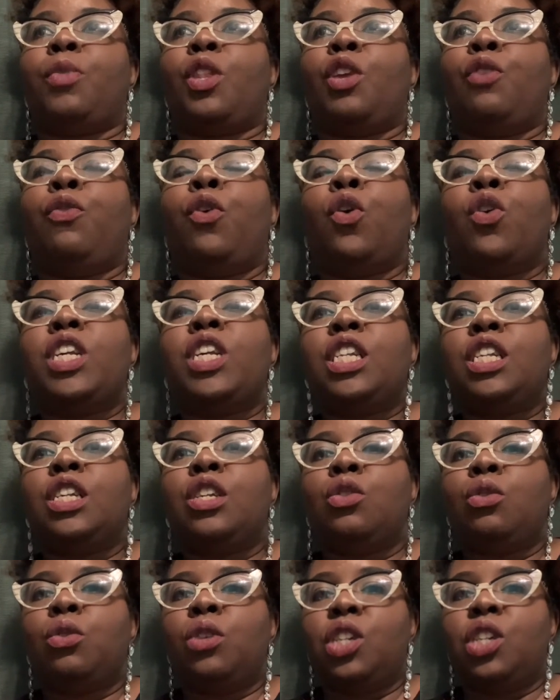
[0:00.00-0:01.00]

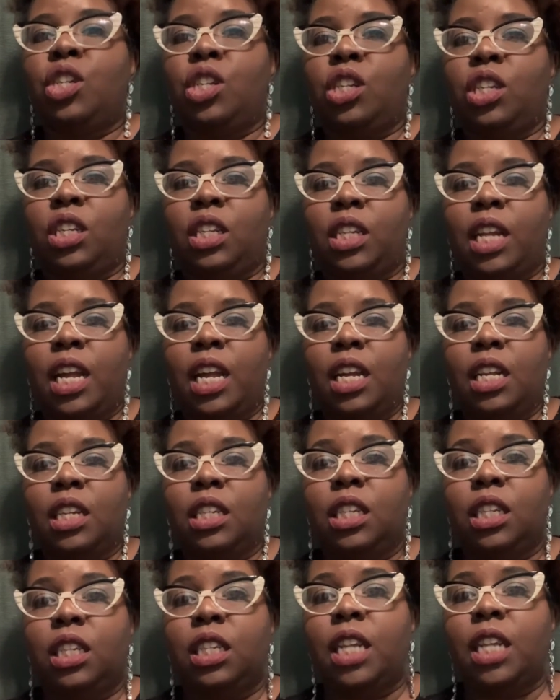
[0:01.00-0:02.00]
focusing on
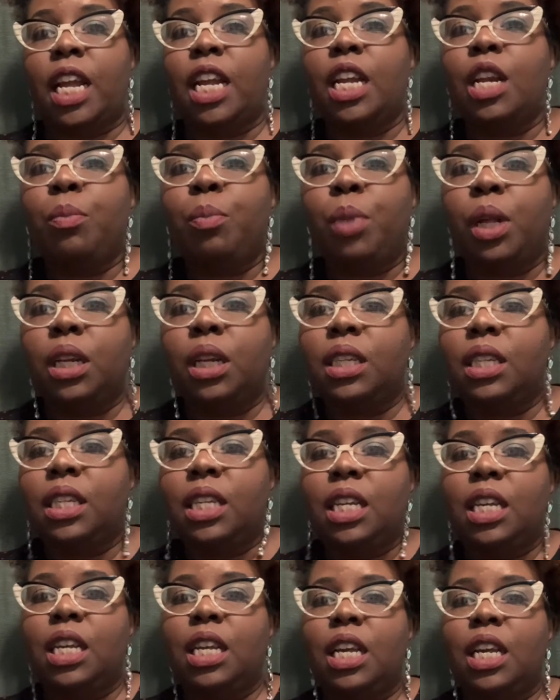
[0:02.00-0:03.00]

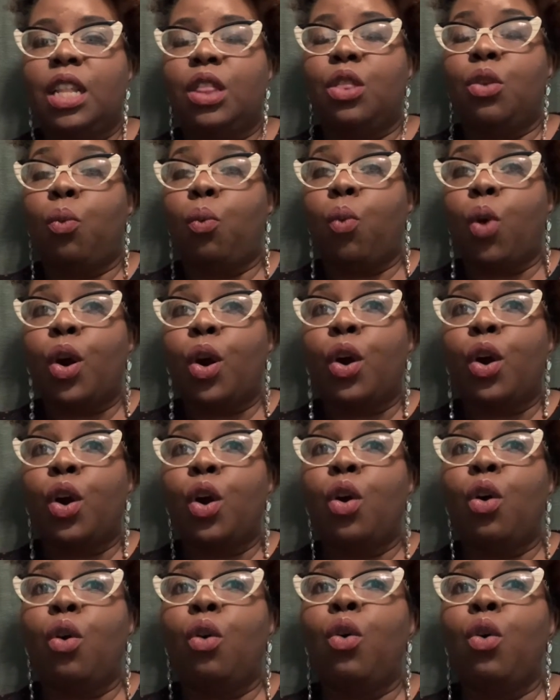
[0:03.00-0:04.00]
sustainability in the
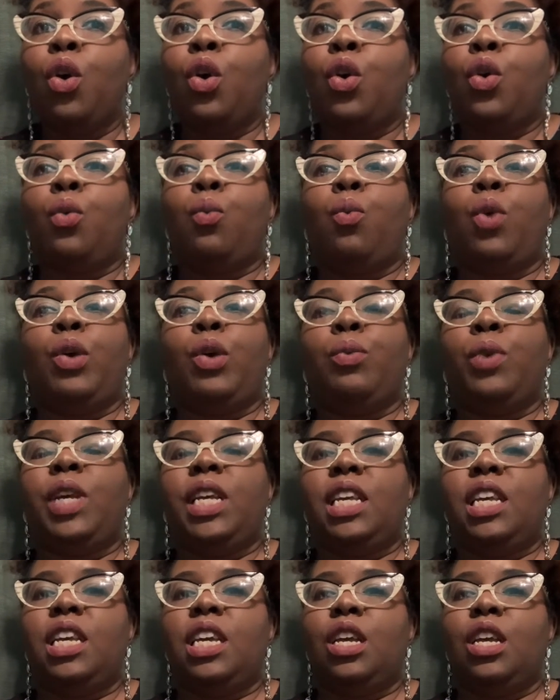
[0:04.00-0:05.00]
world, where we
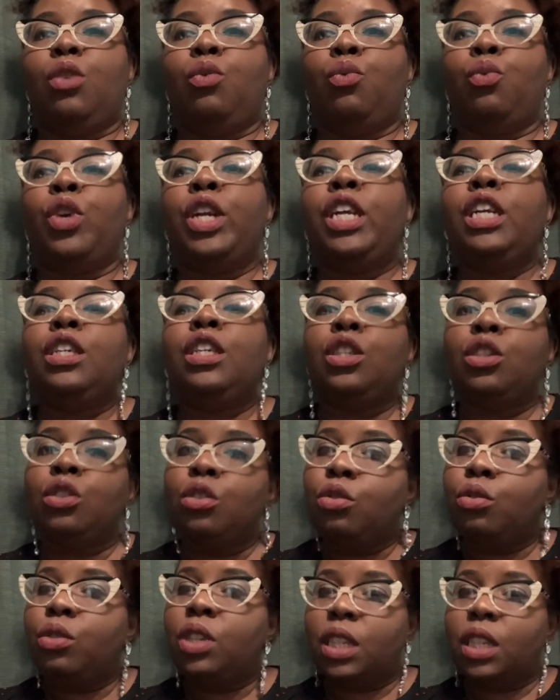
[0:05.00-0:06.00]
can
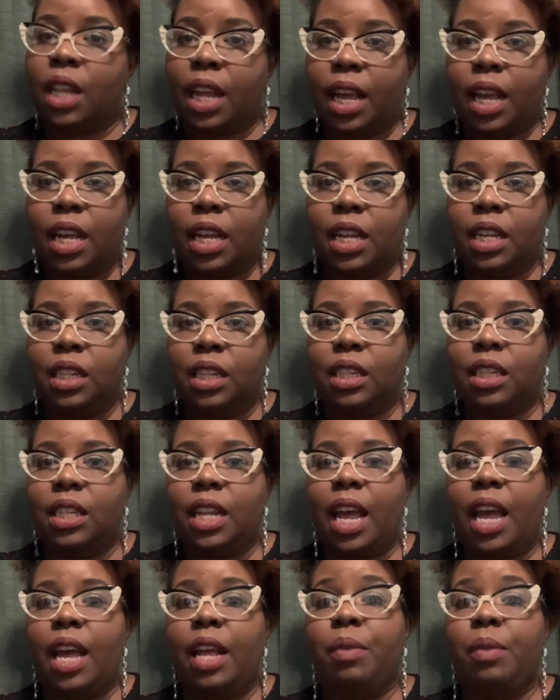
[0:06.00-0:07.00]
reuse things
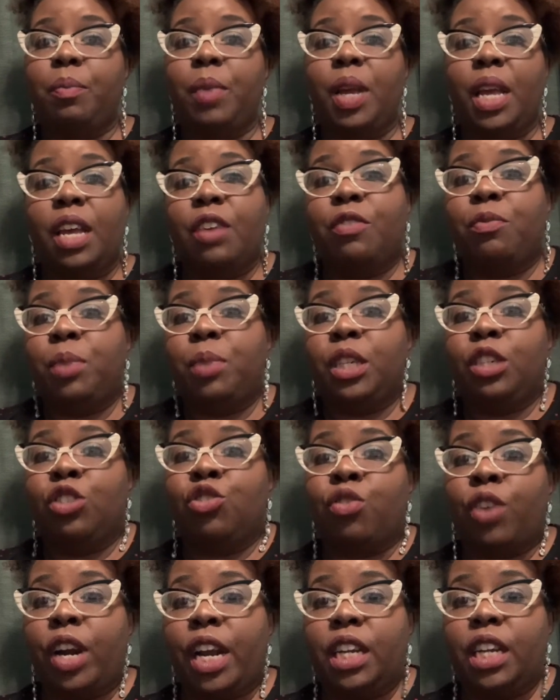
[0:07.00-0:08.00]
that may have been
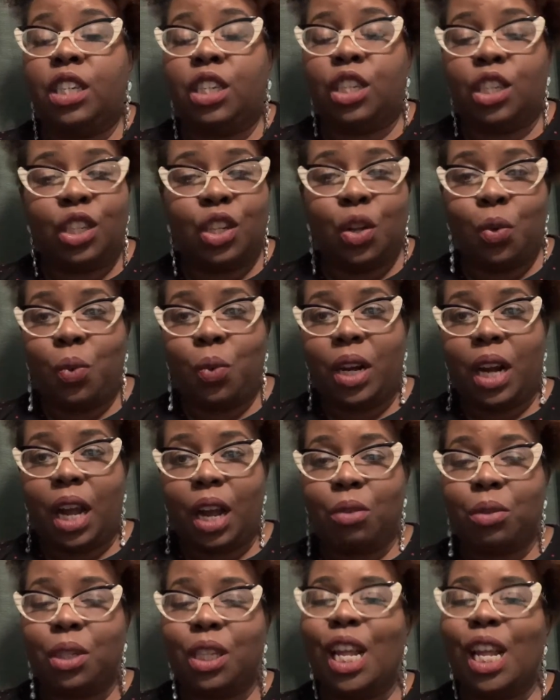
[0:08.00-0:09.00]
trashed to someone
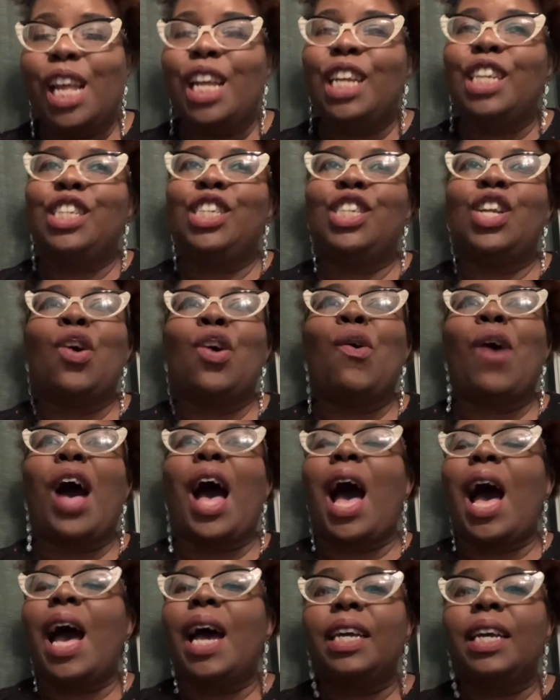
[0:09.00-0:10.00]
else. So
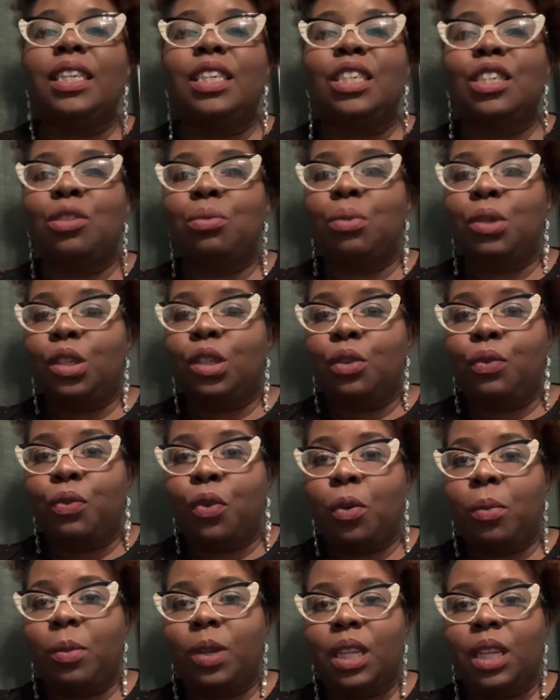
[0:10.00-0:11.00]
I just want to
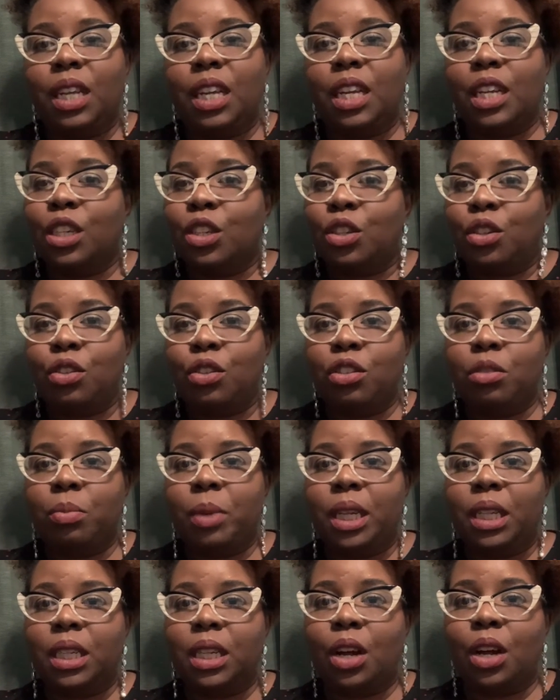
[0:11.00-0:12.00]
formally introduce
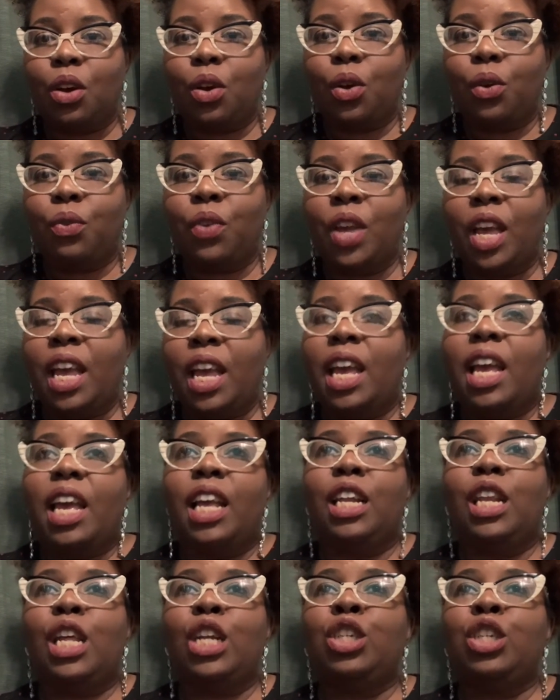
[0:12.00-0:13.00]
myself
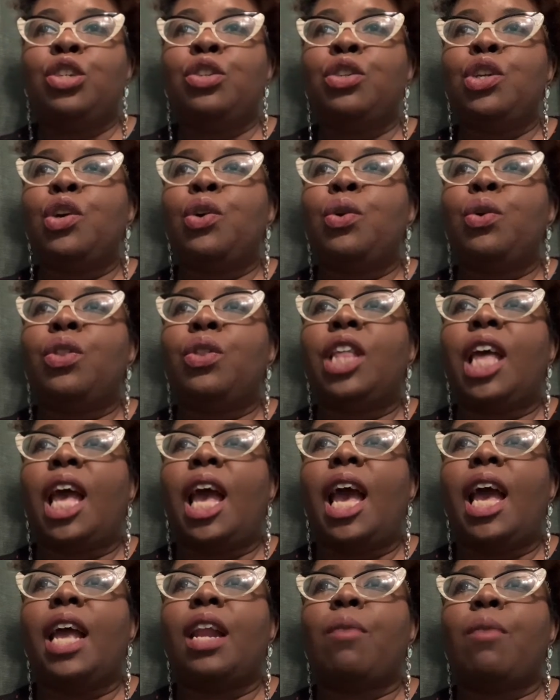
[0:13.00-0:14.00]
and let you know
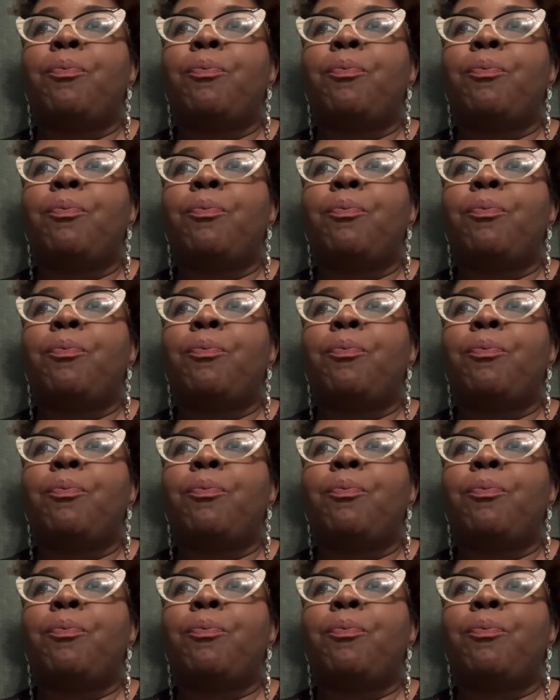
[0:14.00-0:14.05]
that